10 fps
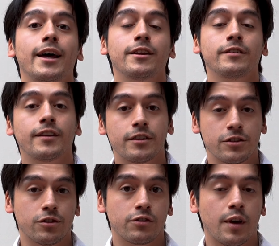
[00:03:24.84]
and an
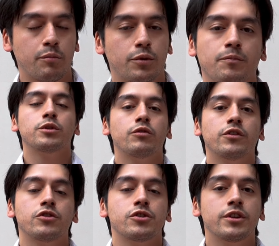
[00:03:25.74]
intentional sample. What the
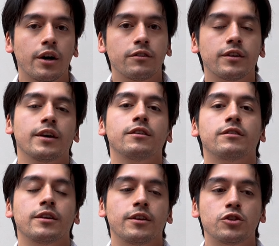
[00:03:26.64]
researcher does
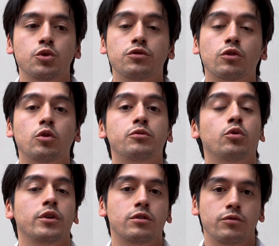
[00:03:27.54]
is they choose a group
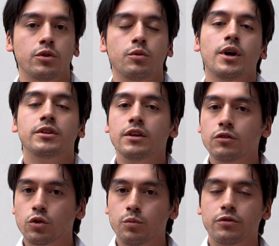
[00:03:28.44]
to interview, but these
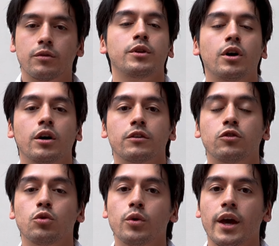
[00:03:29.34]
groups belong
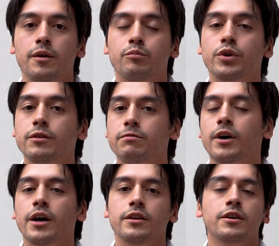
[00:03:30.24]
to a
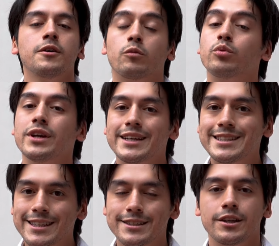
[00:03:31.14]
predefined or
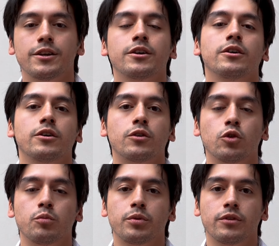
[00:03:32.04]
pre-existing
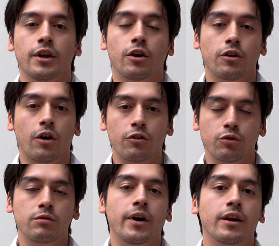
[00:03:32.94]
group that are also
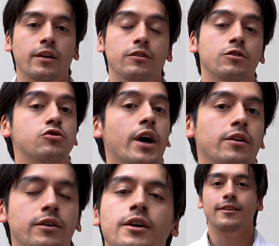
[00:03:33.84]
divided into
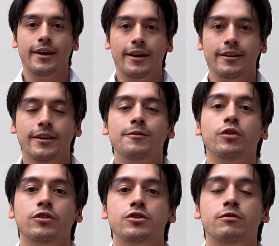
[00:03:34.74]
strata. Then, the
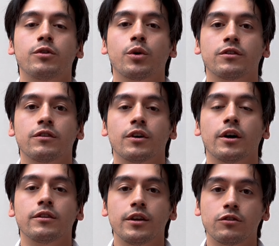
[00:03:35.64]
researcher focuses
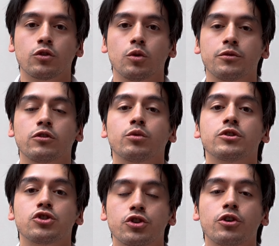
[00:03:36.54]
on these groups to
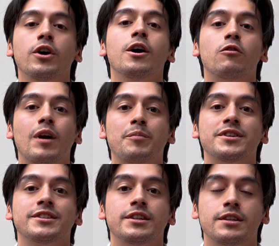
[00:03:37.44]
ensure
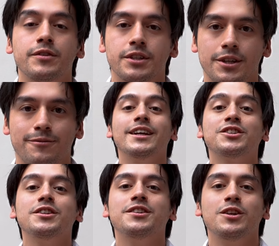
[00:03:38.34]
representativity. Let's
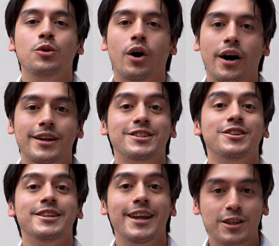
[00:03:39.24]
continue on to
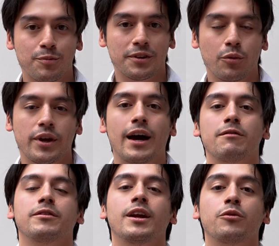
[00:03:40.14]
the next part that we
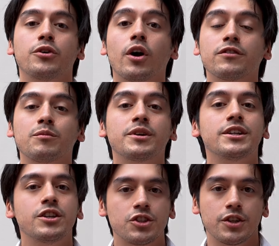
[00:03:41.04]
have. Now, there are some
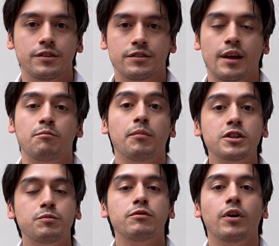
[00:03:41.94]
conditions that
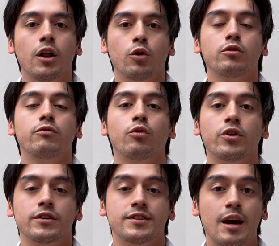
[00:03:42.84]
must be followed
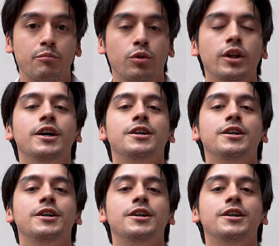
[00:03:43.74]
for a sample